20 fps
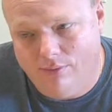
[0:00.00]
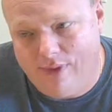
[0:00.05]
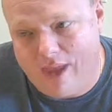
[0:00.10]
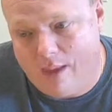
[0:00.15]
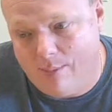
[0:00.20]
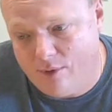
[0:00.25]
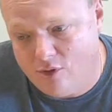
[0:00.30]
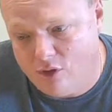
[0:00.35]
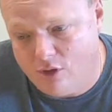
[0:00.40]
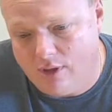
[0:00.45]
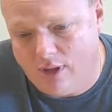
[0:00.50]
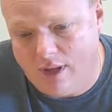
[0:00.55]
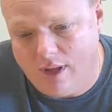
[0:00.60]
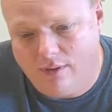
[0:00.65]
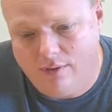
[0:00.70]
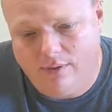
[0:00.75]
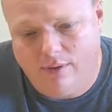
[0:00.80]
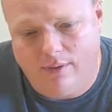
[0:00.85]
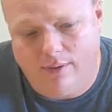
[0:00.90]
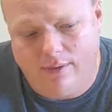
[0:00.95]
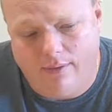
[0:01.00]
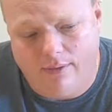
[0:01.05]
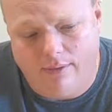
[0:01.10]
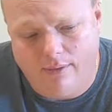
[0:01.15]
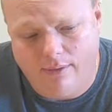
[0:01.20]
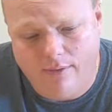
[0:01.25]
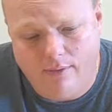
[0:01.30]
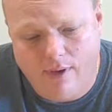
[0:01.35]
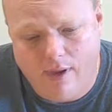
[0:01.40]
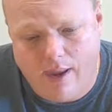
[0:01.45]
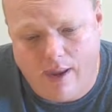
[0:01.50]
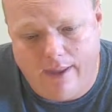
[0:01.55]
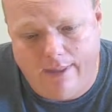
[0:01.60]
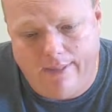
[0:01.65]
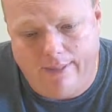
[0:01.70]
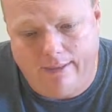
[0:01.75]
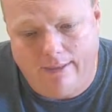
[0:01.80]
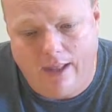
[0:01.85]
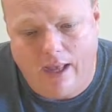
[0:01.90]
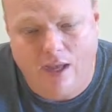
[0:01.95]
damaged glass,
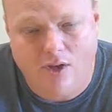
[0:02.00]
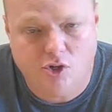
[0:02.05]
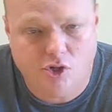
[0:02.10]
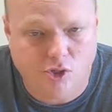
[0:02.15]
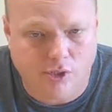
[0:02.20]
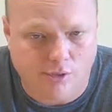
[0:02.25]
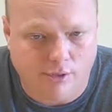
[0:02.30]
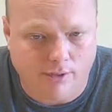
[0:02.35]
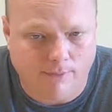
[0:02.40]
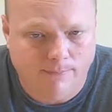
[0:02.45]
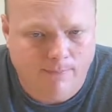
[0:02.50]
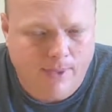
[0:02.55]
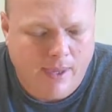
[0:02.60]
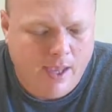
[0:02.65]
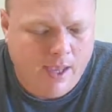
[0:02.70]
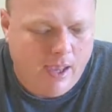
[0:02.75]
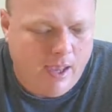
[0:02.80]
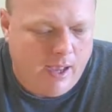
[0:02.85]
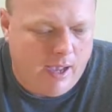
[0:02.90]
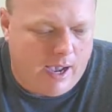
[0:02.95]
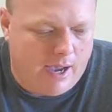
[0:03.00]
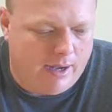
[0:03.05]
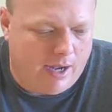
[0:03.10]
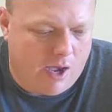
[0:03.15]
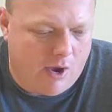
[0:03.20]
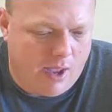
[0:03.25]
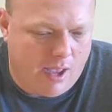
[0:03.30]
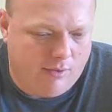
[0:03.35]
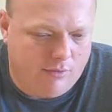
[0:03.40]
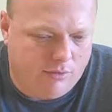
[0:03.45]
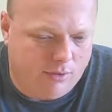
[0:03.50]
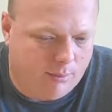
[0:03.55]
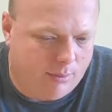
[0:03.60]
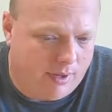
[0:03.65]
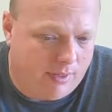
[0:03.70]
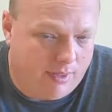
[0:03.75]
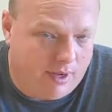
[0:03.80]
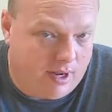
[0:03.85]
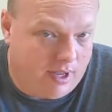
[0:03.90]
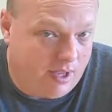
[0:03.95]
in the last year. I now have
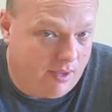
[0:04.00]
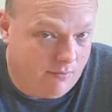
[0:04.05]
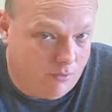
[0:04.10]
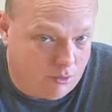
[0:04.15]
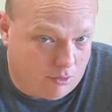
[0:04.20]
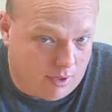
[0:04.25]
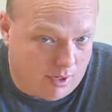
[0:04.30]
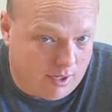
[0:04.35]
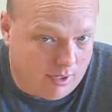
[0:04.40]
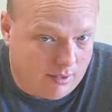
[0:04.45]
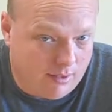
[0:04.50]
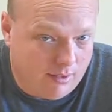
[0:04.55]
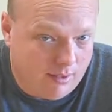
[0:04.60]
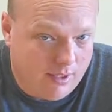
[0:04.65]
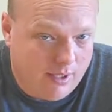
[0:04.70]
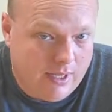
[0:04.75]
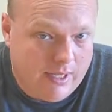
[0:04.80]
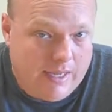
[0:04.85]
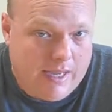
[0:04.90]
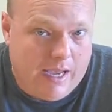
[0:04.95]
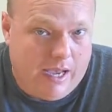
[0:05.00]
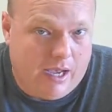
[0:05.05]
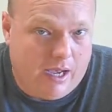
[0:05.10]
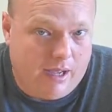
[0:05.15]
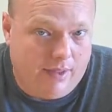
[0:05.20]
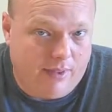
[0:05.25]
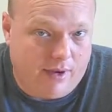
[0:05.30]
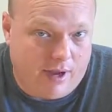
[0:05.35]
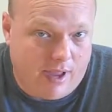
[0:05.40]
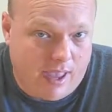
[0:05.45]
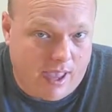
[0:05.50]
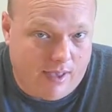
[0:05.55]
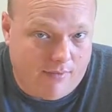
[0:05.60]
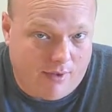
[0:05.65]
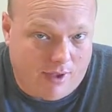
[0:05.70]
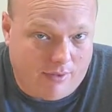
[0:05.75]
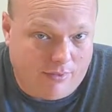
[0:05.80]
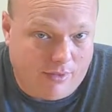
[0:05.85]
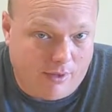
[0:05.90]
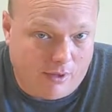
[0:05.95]
somebody that I have trained that I have
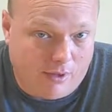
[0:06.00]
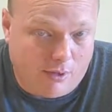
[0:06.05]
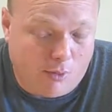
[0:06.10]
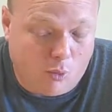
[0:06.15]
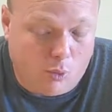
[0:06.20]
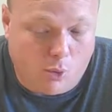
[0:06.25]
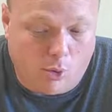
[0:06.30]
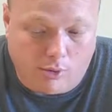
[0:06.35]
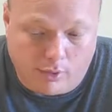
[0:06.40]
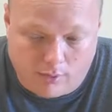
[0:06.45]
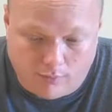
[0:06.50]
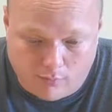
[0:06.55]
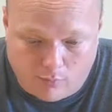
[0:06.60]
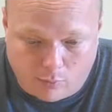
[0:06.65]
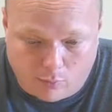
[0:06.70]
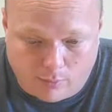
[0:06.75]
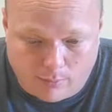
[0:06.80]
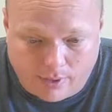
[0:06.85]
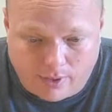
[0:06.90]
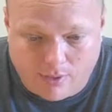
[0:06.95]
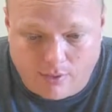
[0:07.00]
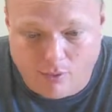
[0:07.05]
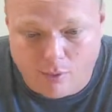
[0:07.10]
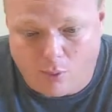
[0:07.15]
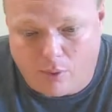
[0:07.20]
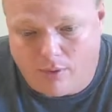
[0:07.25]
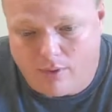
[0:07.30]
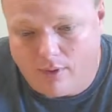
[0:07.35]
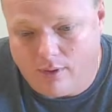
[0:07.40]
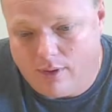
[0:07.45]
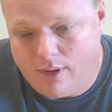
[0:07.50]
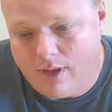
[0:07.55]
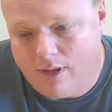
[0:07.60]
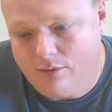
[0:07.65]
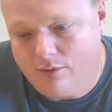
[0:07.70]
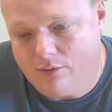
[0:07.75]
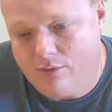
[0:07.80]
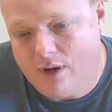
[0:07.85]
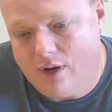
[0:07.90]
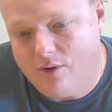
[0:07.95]
out there working for me doing the
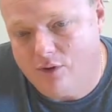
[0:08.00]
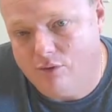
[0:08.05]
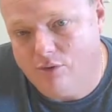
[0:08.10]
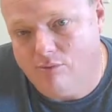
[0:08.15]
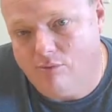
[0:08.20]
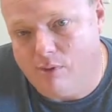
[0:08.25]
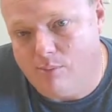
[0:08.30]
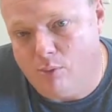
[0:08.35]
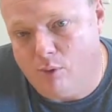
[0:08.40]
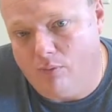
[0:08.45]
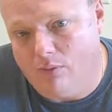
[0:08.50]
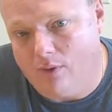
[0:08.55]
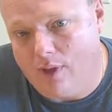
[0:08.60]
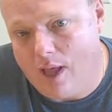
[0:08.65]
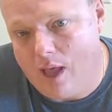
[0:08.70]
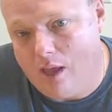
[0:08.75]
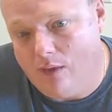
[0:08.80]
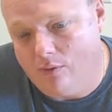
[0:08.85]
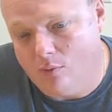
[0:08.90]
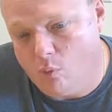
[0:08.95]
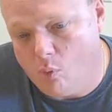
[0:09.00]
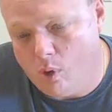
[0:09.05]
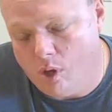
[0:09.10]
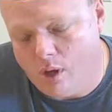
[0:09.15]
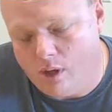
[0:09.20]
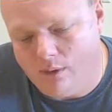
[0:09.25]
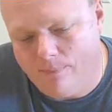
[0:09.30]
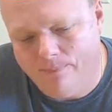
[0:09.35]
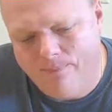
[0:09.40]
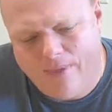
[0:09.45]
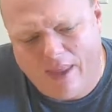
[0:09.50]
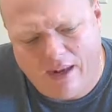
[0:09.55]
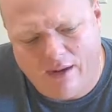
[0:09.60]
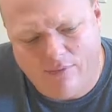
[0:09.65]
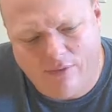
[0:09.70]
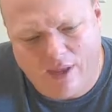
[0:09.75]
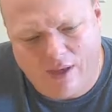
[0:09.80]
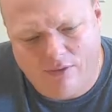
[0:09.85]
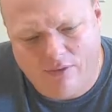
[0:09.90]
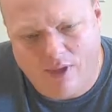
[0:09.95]
glass scratch removal as well. And if
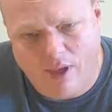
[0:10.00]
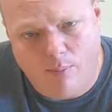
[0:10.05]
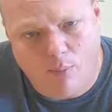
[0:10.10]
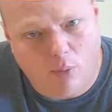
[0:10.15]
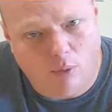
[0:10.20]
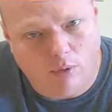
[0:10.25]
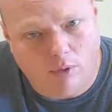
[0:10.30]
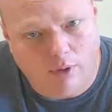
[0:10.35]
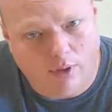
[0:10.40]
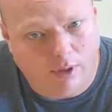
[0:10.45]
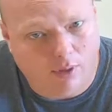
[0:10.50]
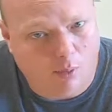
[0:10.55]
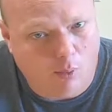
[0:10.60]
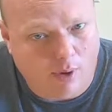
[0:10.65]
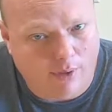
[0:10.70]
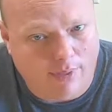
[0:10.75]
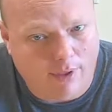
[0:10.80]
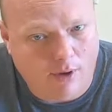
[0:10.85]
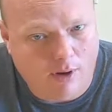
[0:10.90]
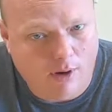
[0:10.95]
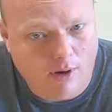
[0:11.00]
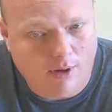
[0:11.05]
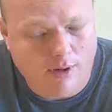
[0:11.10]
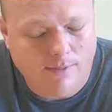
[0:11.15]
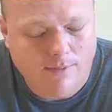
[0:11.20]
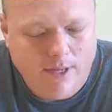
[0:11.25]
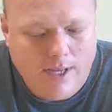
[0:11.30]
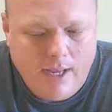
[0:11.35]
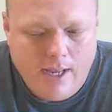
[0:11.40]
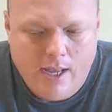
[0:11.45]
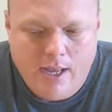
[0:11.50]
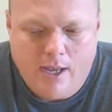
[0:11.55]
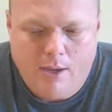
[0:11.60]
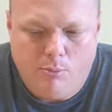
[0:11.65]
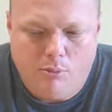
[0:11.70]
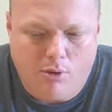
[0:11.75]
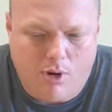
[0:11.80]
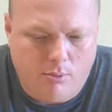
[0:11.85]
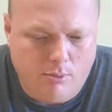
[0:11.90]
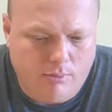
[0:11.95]
things keep looking the way they are,
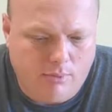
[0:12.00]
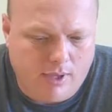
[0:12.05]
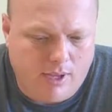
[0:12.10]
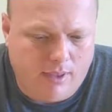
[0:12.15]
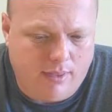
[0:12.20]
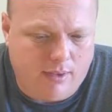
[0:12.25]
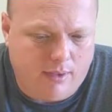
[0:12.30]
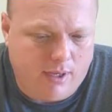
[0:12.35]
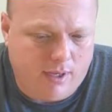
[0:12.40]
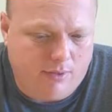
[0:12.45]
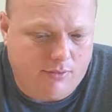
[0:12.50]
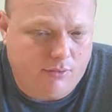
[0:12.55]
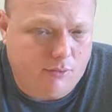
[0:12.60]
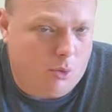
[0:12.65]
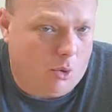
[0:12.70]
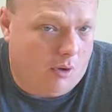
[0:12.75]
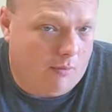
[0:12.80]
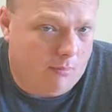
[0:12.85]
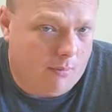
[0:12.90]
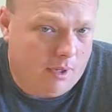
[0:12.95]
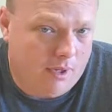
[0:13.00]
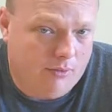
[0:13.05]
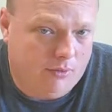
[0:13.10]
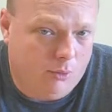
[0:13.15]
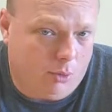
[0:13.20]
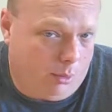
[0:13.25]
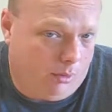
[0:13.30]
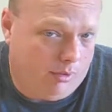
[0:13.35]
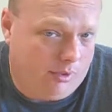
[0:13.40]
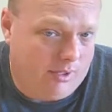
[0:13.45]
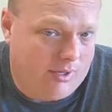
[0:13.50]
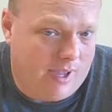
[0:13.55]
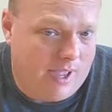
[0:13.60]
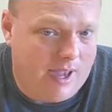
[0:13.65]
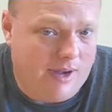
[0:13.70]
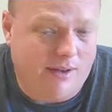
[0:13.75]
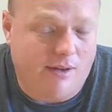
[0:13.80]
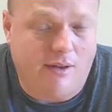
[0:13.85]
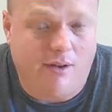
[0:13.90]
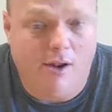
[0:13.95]
probably in the next 12 months we'll be looking at
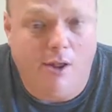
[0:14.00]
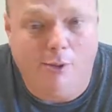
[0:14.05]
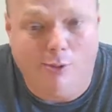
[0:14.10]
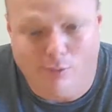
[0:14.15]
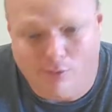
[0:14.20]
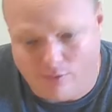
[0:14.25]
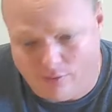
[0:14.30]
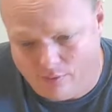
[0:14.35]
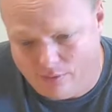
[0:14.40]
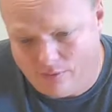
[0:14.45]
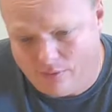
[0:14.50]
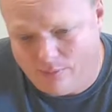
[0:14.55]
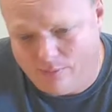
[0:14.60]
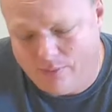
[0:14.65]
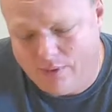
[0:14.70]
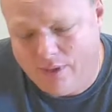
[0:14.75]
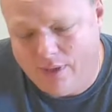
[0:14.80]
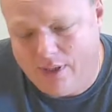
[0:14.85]
adding another system.